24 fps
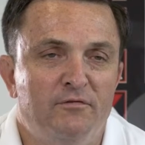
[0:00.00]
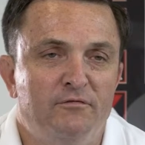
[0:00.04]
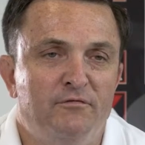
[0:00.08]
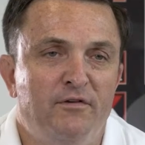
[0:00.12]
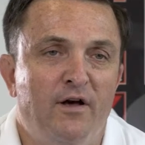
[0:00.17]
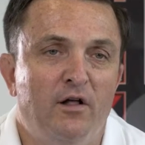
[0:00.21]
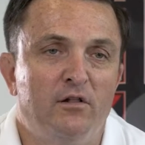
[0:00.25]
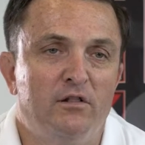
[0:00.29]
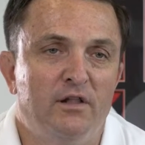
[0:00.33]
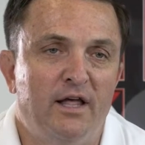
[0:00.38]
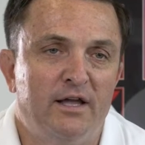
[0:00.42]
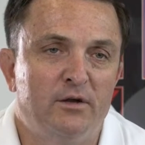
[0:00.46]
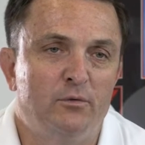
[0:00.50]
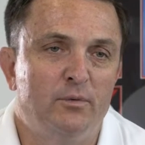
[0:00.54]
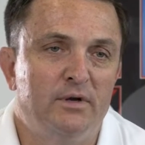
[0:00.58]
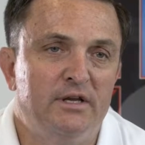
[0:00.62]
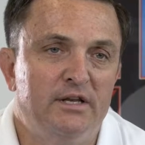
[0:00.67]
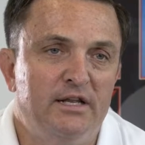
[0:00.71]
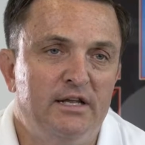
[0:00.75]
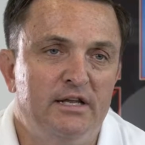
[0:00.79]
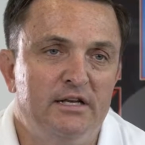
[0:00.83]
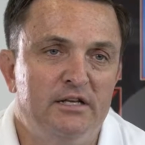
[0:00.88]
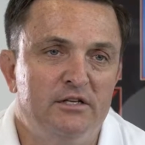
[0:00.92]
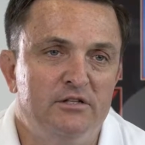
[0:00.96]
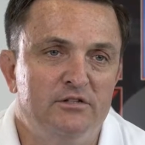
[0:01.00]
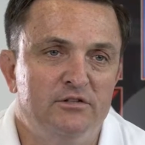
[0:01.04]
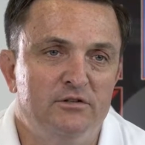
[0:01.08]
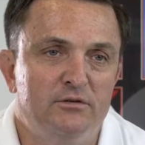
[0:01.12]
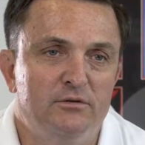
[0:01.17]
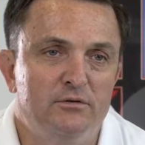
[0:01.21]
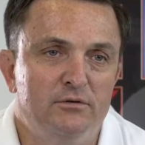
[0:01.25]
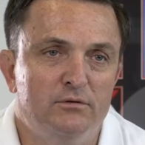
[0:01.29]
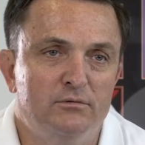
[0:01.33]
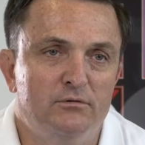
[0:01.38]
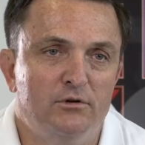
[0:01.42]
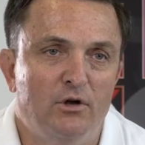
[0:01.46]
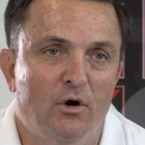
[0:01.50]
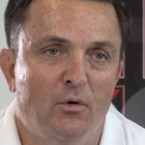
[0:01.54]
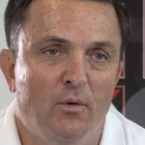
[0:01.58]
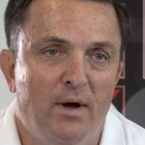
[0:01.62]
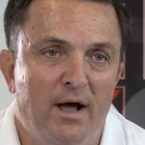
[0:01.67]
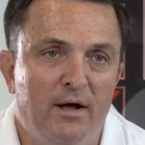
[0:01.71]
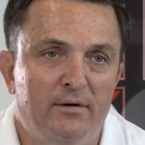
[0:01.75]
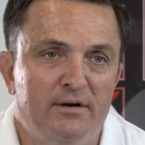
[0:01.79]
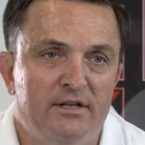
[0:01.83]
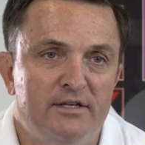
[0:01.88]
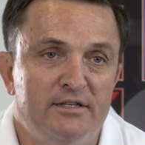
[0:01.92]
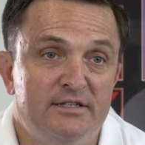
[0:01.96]
felt like we needed to go
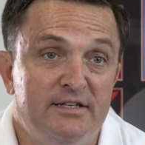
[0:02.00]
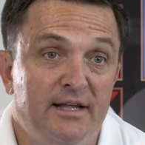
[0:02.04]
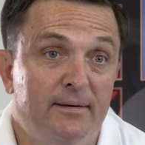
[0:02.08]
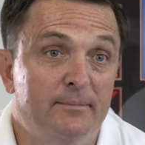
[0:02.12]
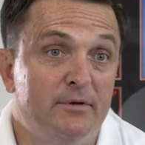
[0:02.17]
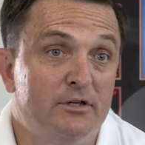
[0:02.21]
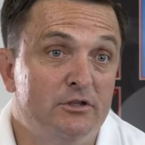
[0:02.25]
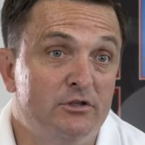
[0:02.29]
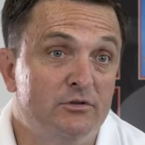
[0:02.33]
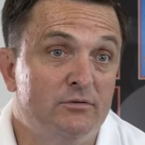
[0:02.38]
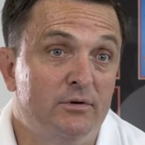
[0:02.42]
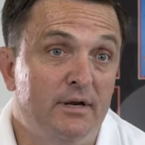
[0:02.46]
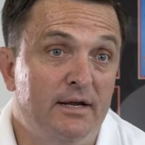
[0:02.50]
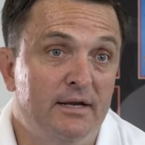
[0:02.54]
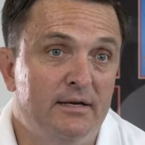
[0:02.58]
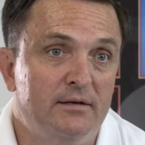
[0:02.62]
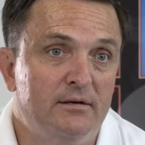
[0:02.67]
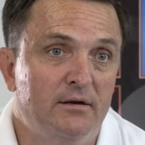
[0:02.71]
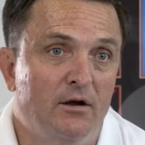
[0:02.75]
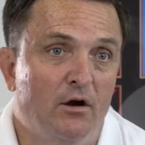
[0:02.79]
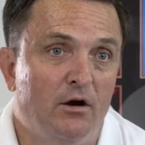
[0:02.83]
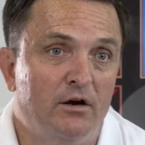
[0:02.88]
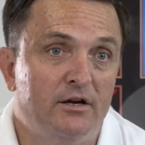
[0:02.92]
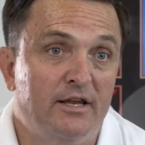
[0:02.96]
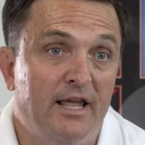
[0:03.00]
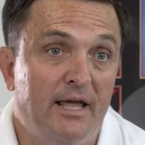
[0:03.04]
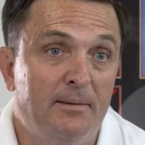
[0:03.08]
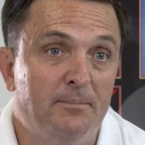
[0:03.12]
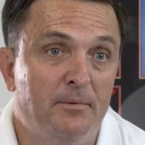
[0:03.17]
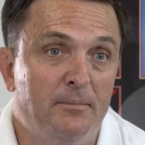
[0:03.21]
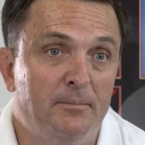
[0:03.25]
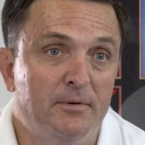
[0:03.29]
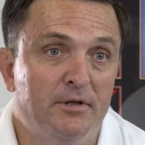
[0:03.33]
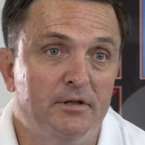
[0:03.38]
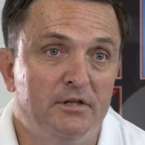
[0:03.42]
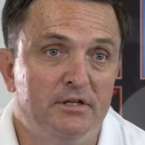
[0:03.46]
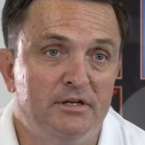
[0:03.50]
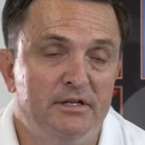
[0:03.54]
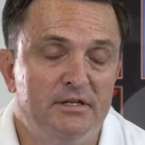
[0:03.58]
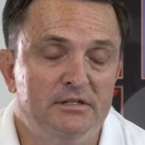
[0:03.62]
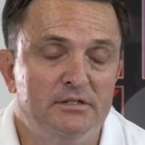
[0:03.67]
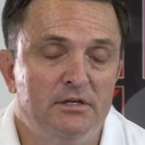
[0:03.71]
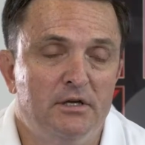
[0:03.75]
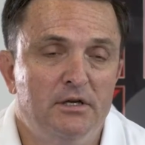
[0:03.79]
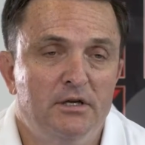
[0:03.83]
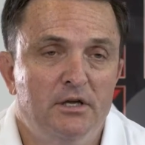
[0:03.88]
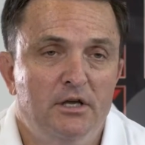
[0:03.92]
out and demonstrate our capabilities.